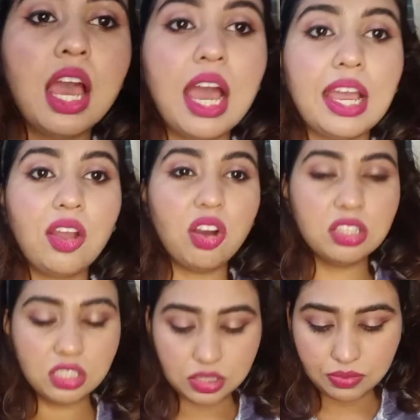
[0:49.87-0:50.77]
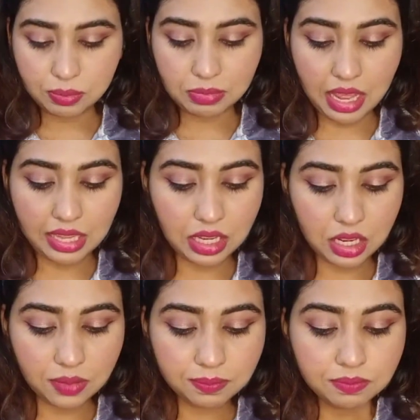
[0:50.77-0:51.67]
I got this from
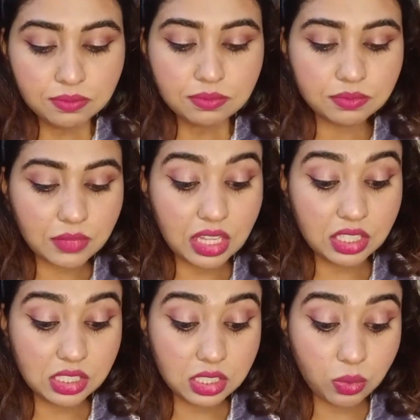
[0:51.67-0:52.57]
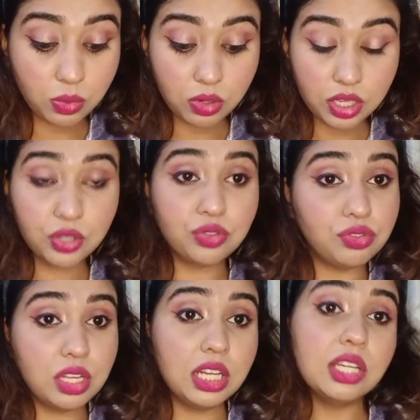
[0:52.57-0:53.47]
Nika and these are working
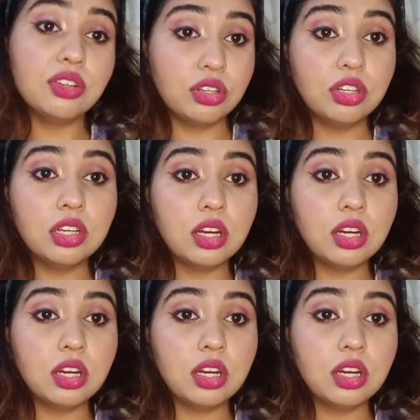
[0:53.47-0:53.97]
really good,